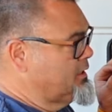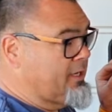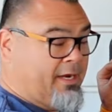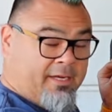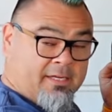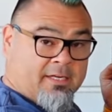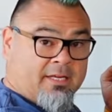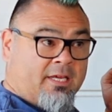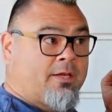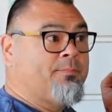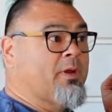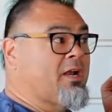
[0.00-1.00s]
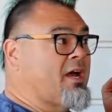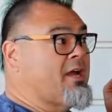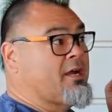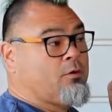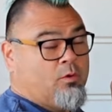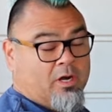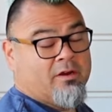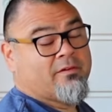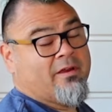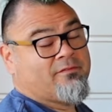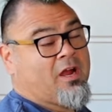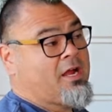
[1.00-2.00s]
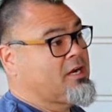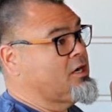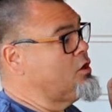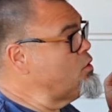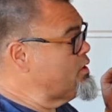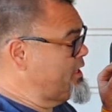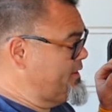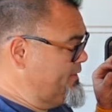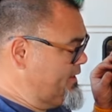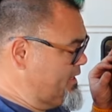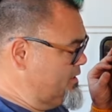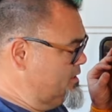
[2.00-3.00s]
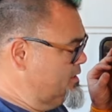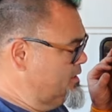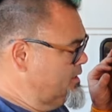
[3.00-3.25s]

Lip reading: and I can keep an eye on whatever I've got going in there,